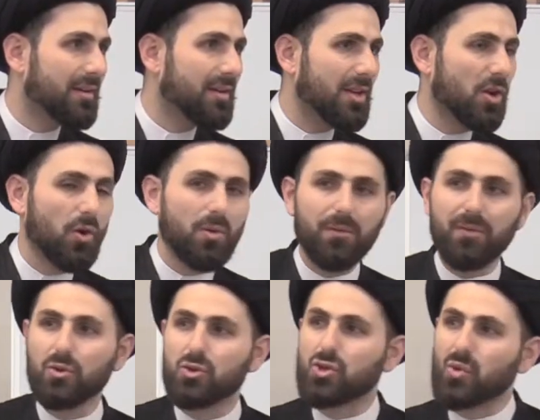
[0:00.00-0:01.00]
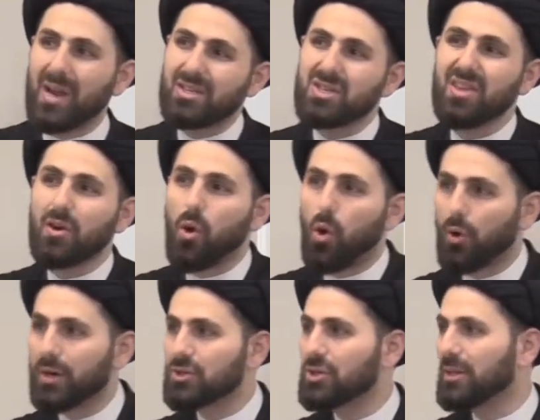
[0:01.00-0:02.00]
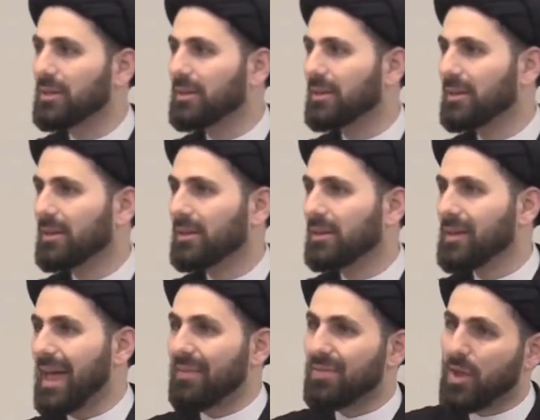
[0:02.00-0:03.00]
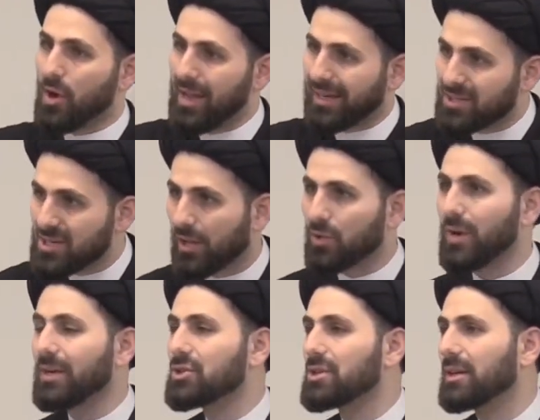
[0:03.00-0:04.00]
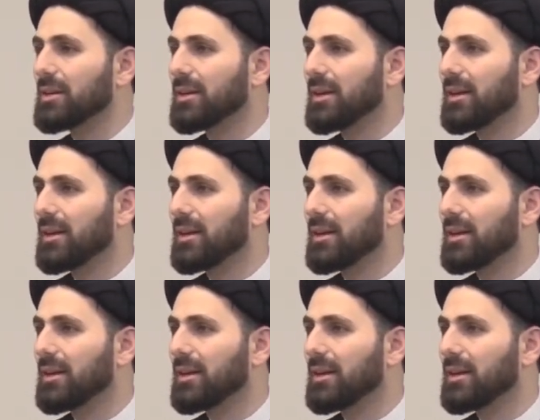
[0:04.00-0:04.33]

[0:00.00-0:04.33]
you know, if you trace their origin and their acceleration,